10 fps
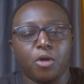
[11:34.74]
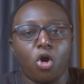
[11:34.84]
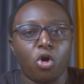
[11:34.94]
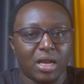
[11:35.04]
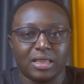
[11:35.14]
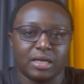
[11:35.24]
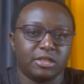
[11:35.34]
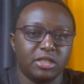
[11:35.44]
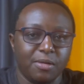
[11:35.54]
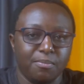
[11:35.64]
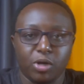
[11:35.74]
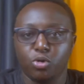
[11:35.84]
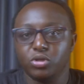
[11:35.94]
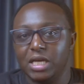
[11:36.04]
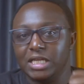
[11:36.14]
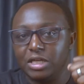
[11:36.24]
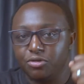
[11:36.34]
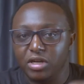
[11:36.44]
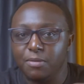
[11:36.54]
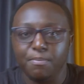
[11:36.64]
honor that team, because it
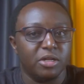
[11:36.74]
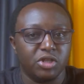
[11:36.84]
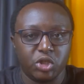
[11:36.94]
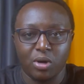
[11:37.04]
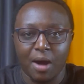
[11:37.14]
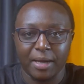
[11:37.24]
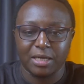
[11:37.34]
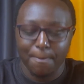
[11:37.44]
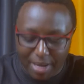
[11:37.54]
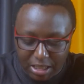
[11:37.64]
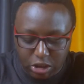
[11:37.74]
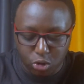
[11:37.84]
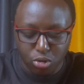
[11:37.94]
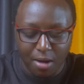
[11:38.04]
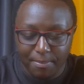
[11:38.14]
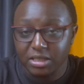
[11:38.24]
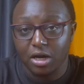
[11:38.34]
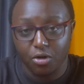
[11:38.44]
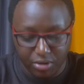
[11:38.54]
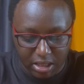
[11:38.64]
really builds you up. It makes you a better
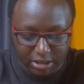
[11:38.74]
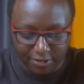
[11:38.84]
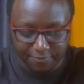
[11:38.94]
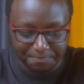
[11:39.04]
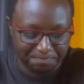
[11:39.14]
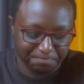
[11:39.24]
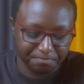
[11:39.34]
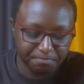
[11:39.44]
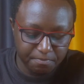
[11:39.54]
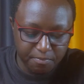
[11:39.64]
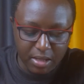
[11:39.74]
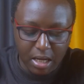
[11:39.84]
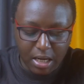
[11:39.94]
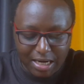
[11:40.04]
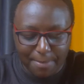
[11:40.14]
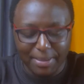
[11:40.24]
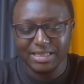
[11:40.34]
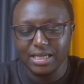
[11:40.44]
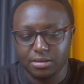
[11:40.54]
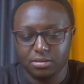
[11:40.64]
creative. Number
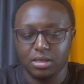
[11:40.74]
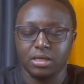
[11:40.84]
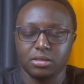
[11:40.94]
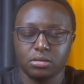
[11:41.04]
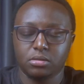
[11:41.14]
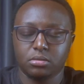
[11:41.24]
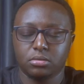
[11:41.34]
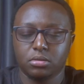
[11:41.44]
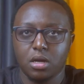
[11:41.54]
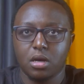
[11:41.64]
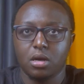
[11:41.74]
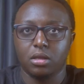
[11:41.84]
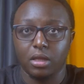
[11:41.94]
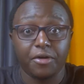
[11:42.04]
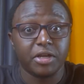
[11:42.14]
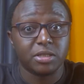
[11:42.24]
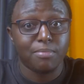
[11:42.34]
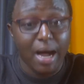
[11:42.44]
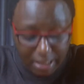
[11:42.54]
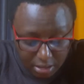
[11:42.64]
6 is there is
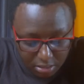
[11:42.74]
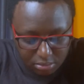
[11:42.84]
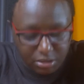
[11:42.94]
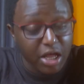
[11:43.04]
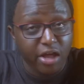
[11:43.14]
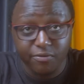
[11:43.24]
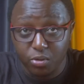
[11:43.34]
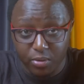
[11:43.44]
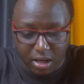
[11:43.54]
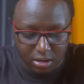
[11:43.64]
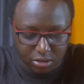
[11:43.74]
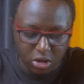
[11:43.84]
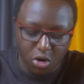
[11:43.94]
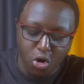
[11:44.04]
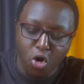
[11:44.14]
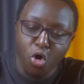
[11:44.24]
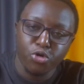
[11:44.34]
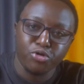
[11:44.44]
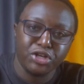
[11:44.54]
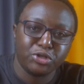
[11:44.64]
money everywhere. All
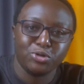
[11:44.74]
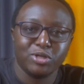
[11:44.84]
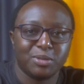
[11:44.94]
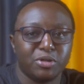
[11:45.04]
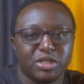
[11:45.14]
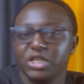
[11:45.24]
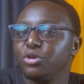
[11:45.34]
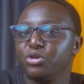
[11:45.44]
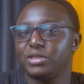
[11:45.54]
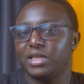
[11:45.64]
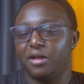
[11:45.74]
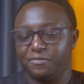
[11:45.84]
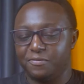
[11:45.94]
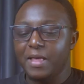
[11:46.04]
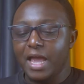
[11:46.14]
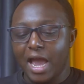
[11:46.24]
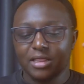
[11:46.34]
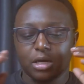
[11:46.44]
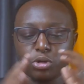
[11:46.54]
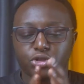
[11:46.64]
you need to do is position yourself.
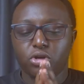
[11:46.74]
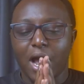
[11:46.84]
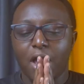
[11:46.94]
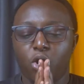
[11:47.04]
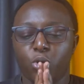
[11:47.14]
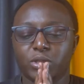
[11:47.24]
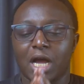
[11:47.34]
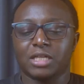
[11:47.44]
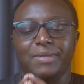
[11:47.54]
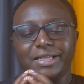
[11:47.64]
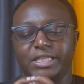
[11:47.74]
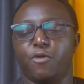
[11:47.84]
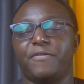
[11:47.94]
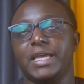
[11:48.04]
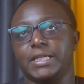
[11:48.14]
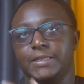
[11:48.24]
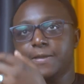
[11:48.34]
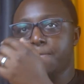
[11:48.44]
And the question I always ask myself is,